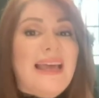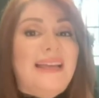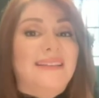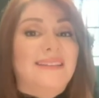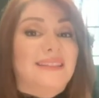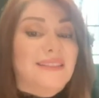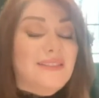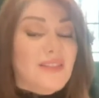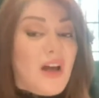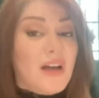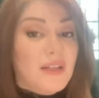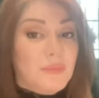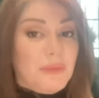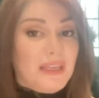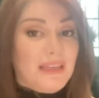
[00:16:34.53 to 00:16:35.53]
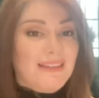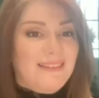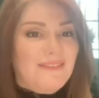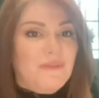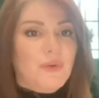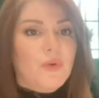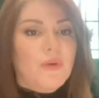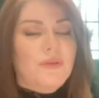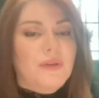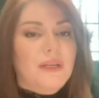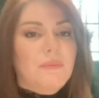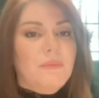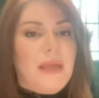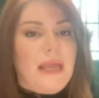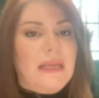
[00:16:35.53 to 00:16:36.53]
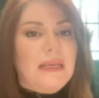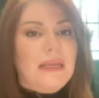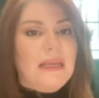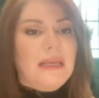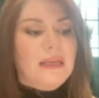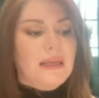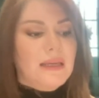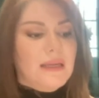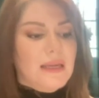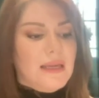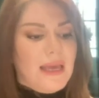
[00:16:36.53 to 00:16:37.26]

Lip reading: and taxonomy for green banking.